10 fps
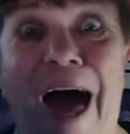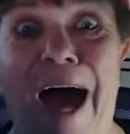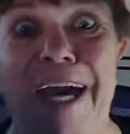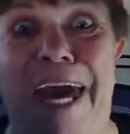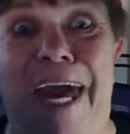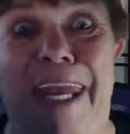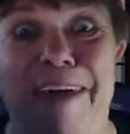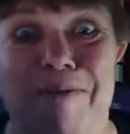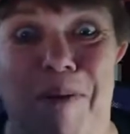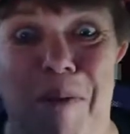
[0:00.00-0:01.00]
I can't
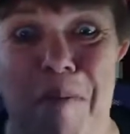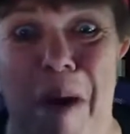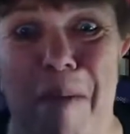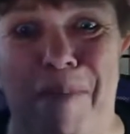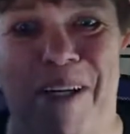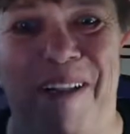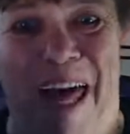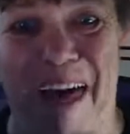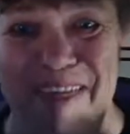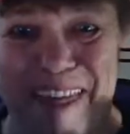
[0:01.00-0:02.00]
even remember.
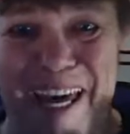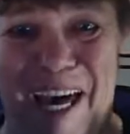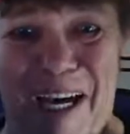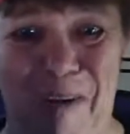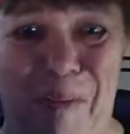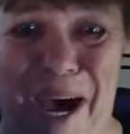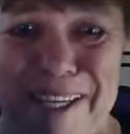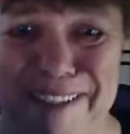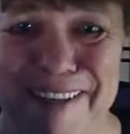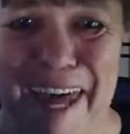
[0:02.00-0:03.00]
I think I got
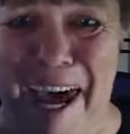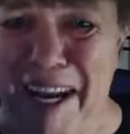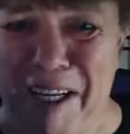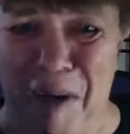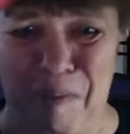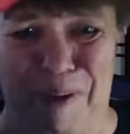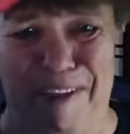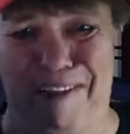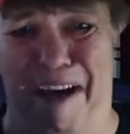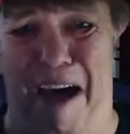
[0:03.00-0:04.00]
whacked in the head a couple
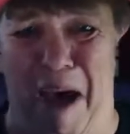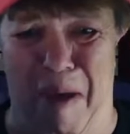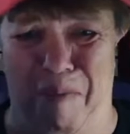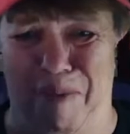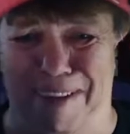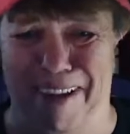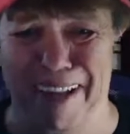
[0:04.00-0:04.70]
of times.